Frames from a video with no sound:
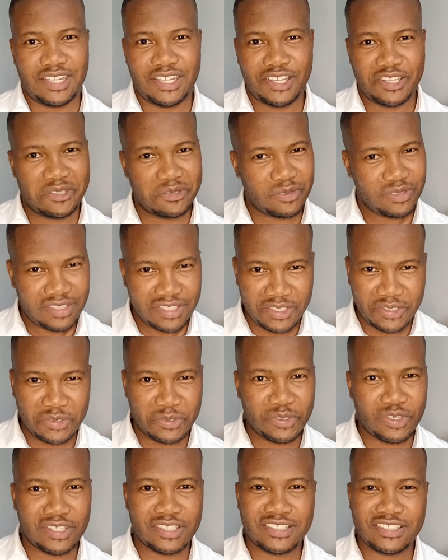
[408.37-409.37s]
I don't think
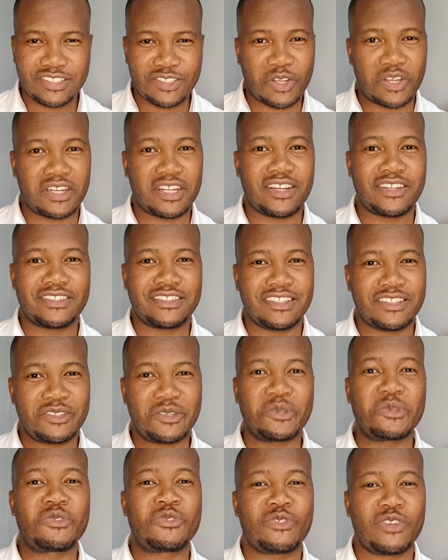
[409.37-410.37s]
you're gonna start out and
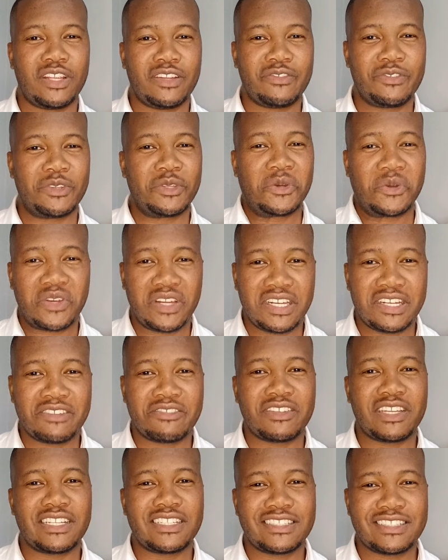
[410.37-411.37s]
go straight for the Creed
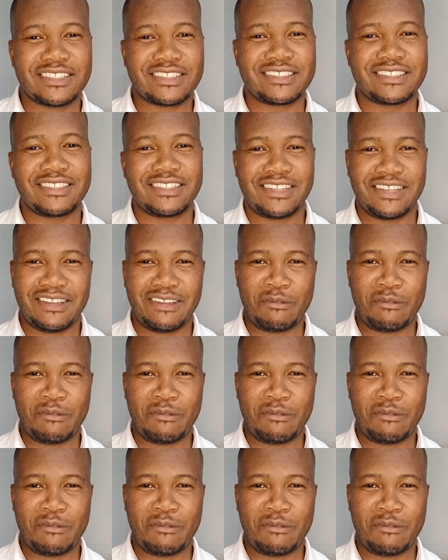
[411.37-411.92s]
Aventus.